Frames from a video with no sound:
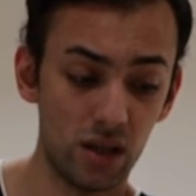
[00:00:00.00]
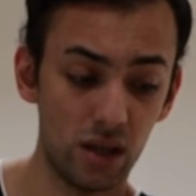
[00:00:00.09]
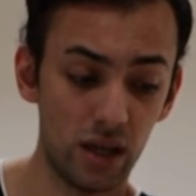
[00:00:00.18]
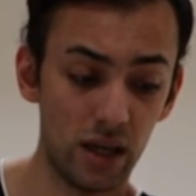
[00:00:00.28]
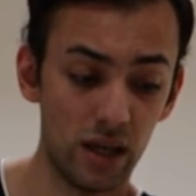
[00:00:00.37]

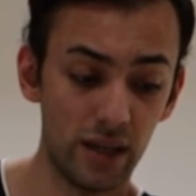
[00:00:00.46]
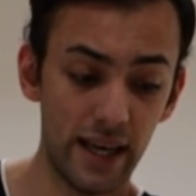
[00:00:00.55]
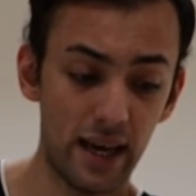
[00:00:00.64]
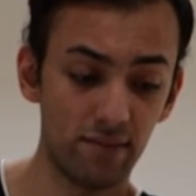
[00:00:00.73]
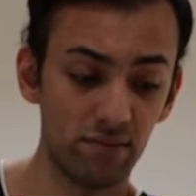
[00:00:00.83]

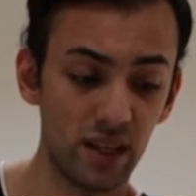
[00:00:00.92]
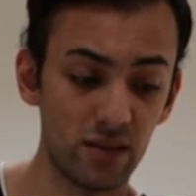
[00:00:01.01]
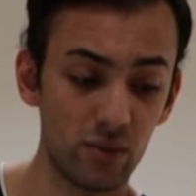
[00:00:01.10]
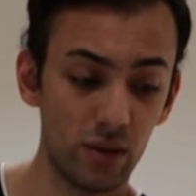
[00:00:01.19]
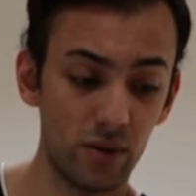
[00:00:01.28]
yeah,
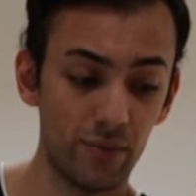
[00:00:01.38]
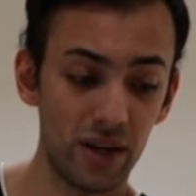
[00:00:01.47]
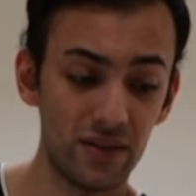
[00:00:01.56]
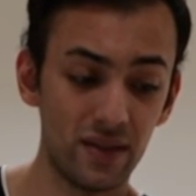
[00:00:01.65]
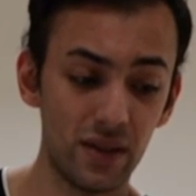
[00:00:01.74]
that's all the
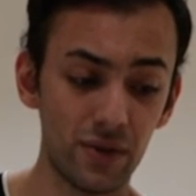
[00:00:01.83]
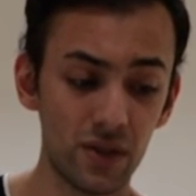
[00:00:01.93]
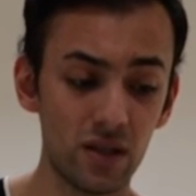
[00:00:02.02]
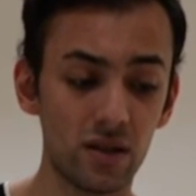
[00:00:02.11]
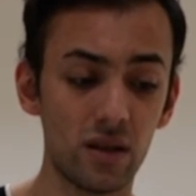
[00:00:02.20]
pricing
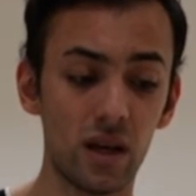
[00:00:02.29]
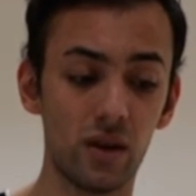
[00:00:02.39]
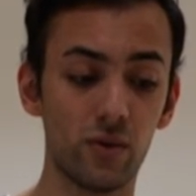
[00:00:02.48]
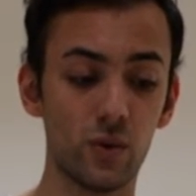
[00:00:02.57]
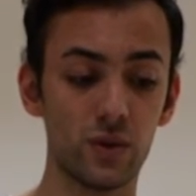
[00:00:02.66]
differences. And
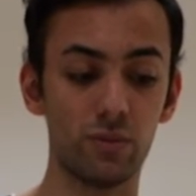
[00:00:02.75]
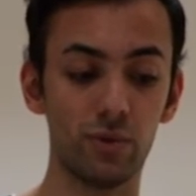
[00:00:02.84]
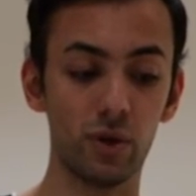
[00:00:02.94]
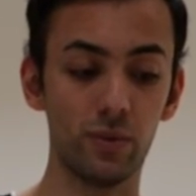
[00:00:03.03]
of course, the